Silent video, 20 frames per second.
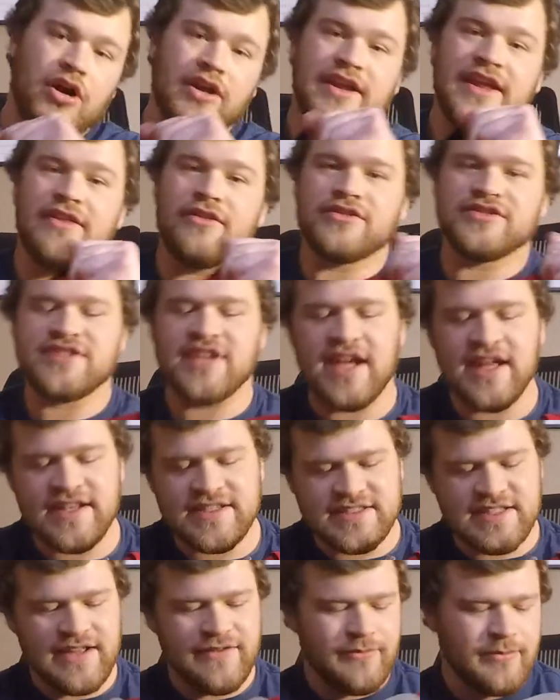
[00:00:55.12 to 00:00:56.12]
either side. It
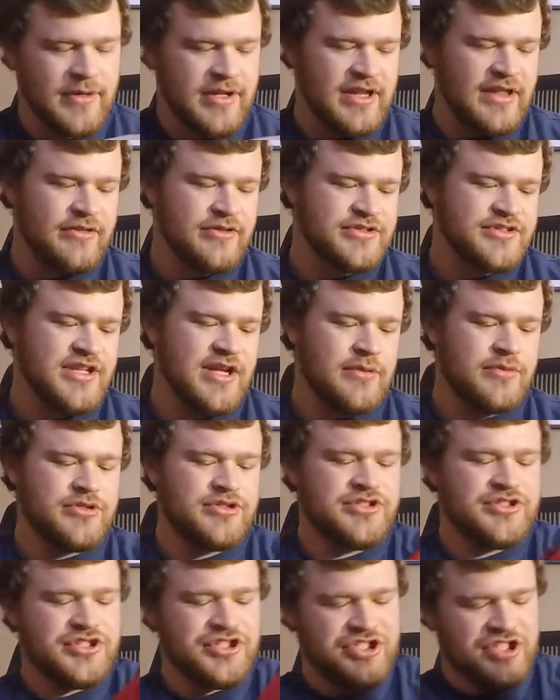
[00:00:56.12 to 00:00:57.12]
doesn't have them on either side, which
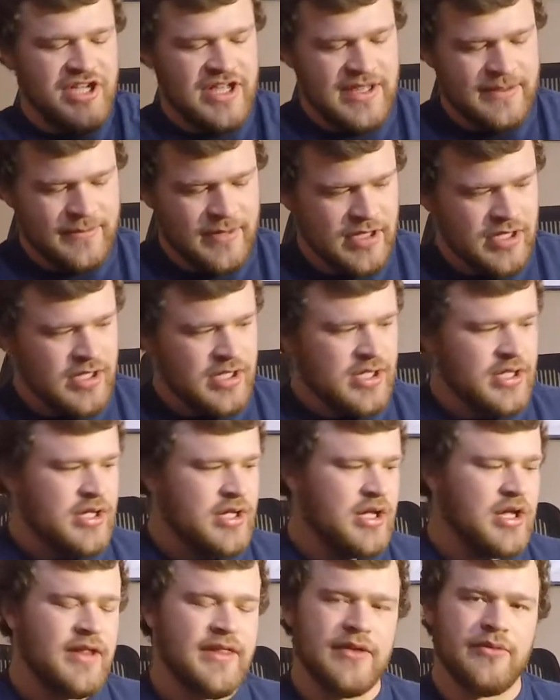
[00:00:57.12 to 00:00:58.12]
is a shame.
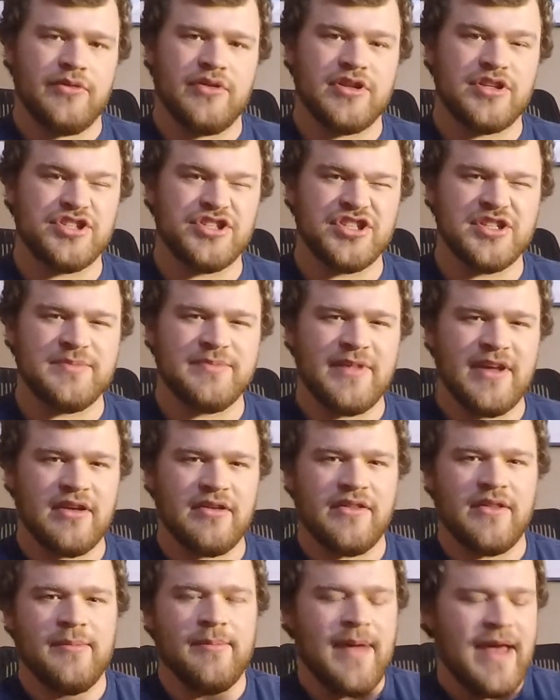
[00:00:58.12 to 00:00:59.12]
They really cheaped out
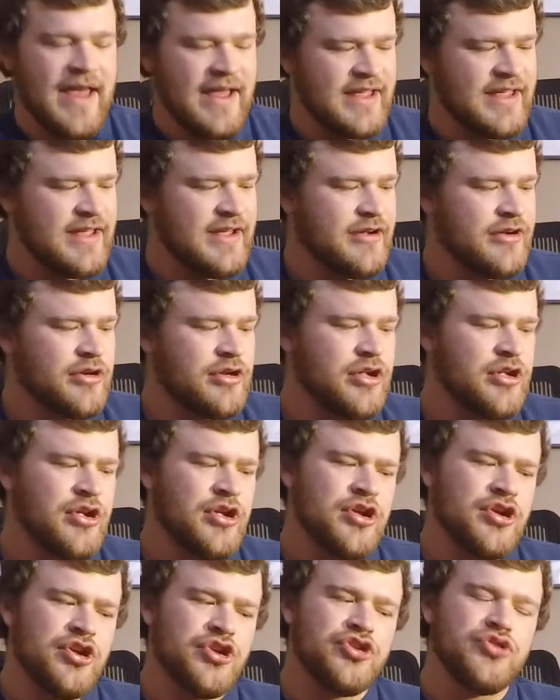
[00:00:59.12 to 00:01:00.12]
on the bag here.
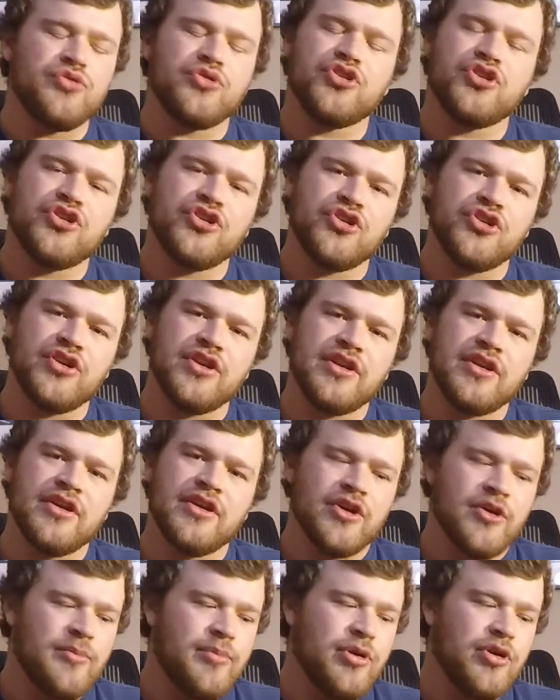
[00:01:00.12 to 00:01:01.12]
You could
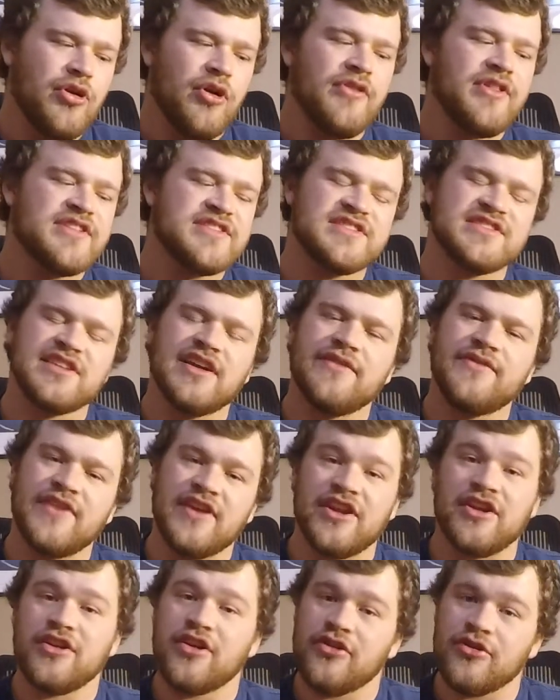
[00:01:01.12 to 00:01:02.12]
put all this stuff in
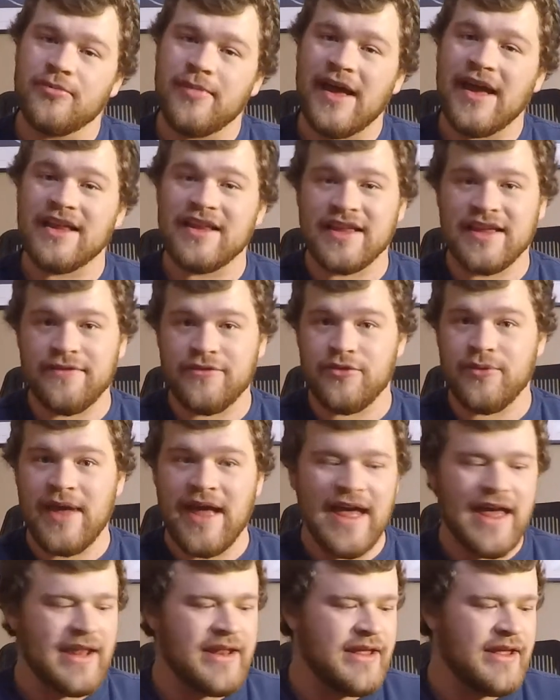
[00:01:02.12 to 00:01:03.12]
another bag, like if you
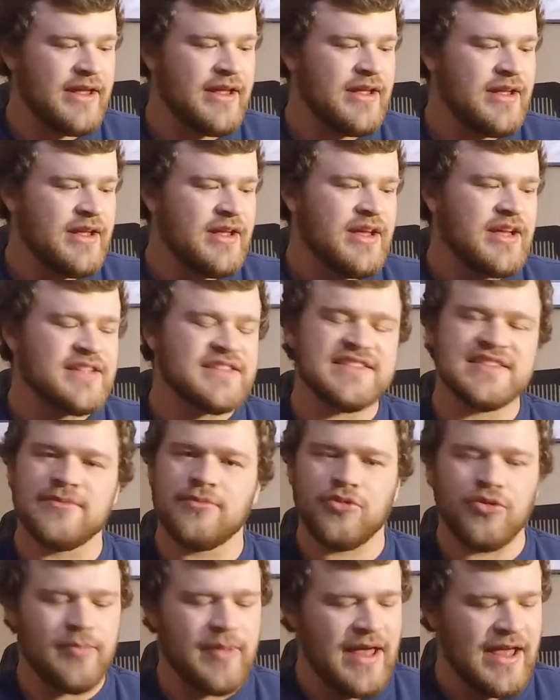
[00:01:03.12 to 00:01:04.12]
had a
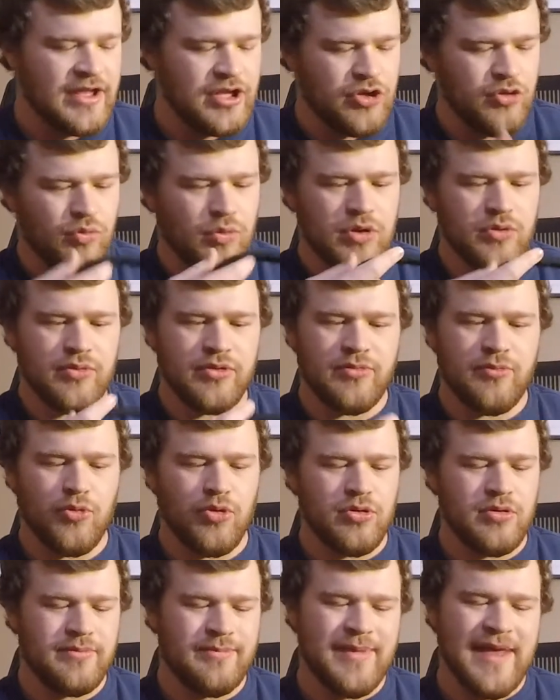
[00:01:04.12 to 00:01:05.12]
similar bag, one with
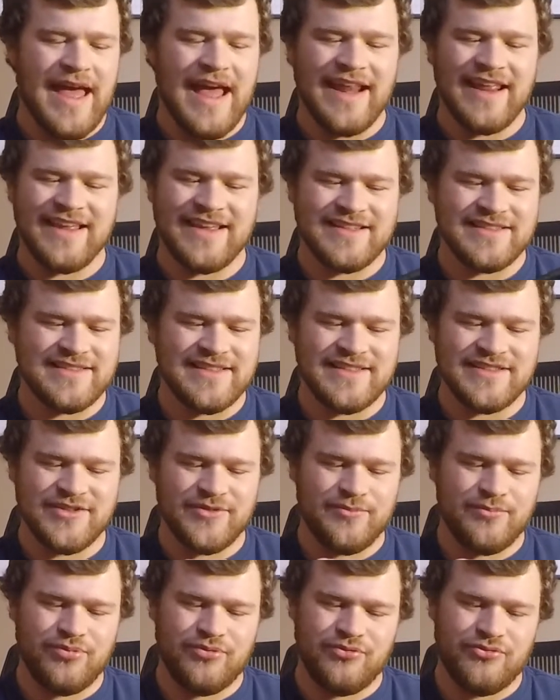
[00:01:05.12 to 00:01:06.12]
more padding, because these are
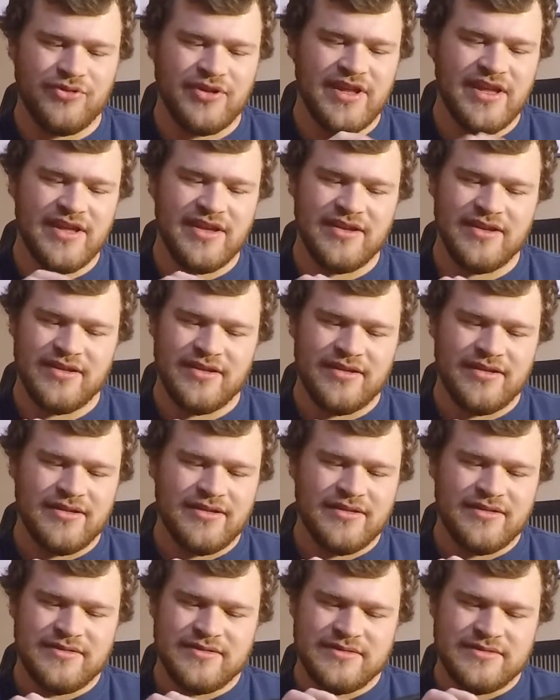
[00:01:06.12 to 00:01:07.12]
pretty
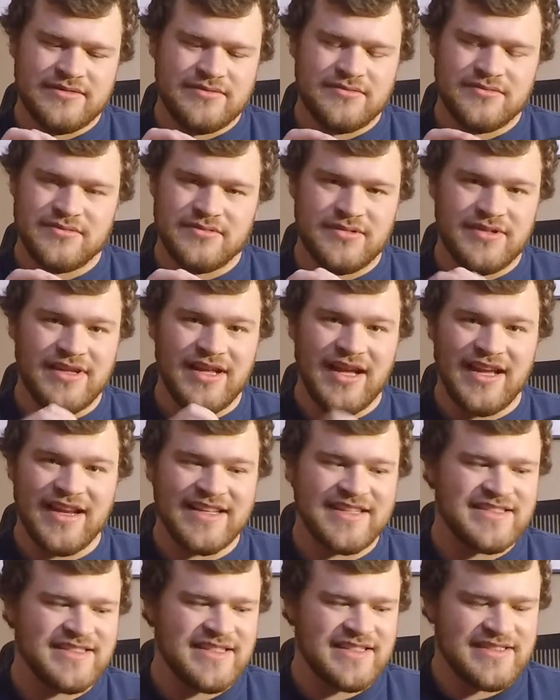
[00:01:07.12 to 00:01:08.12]

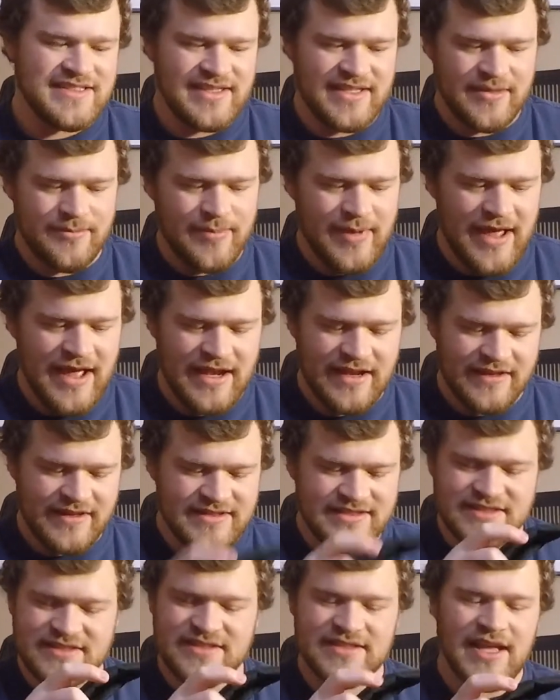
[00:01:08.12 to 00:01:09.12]
non-existent padding. This
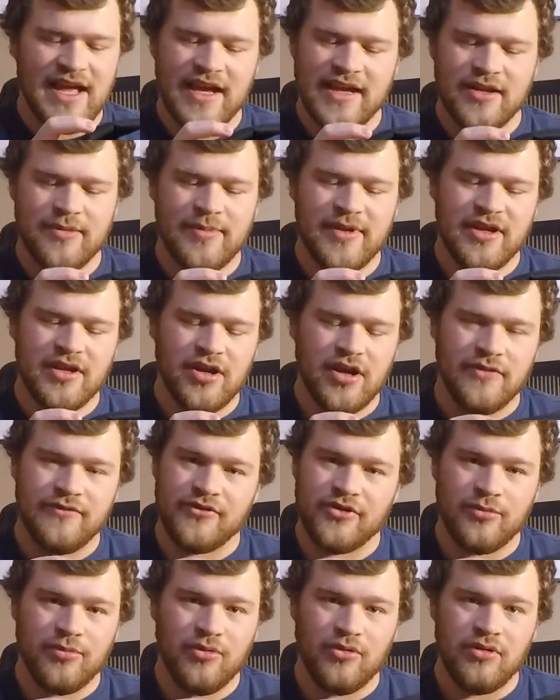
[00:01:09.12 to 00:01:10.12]
is not going to be
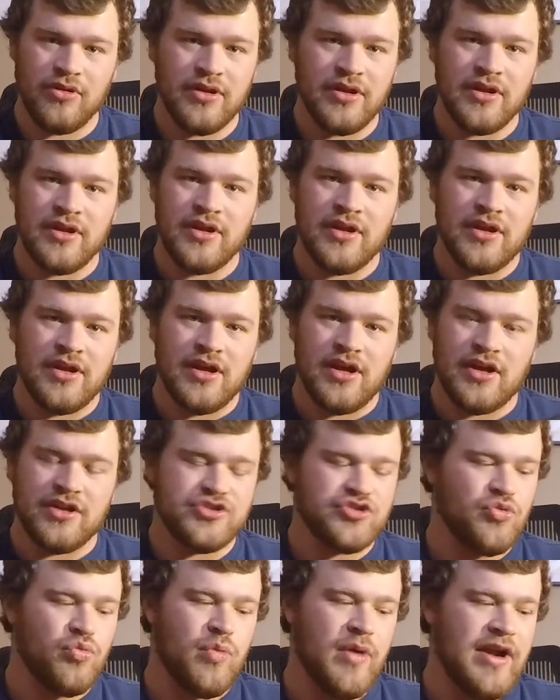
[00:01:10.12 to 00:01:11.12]
comfortable
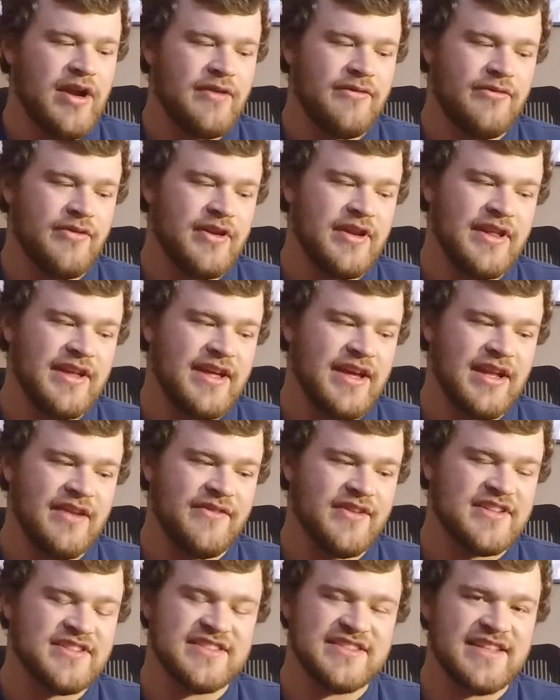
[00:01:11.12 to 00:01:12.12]
to wear for any kind of
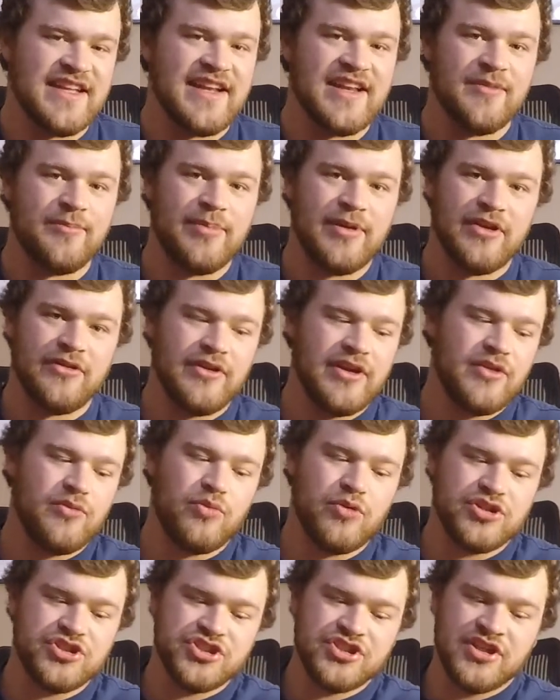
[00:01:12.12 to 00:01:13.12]
extended period,
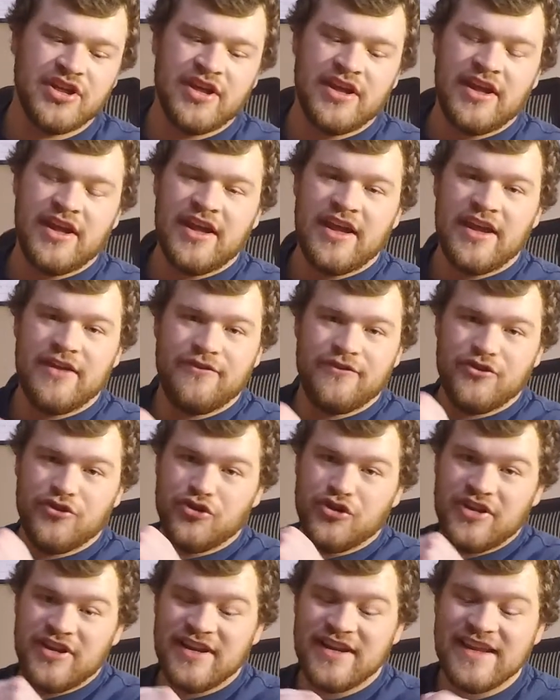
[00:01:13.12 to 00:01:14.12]
which if you're
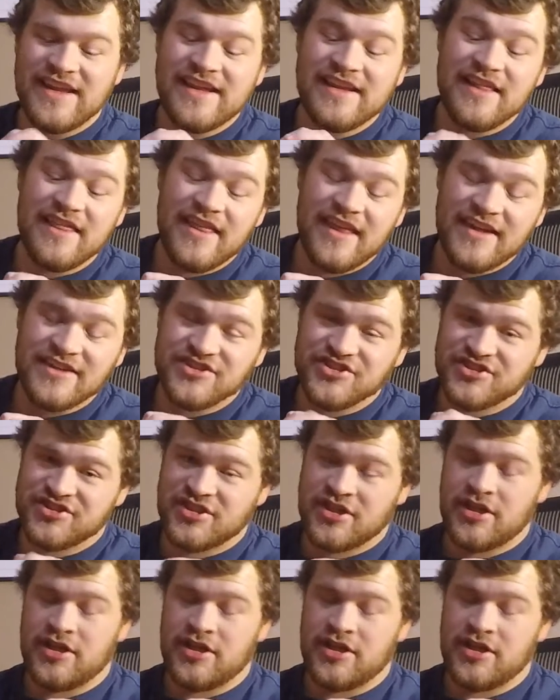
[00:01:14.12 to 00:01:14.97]
going to need this,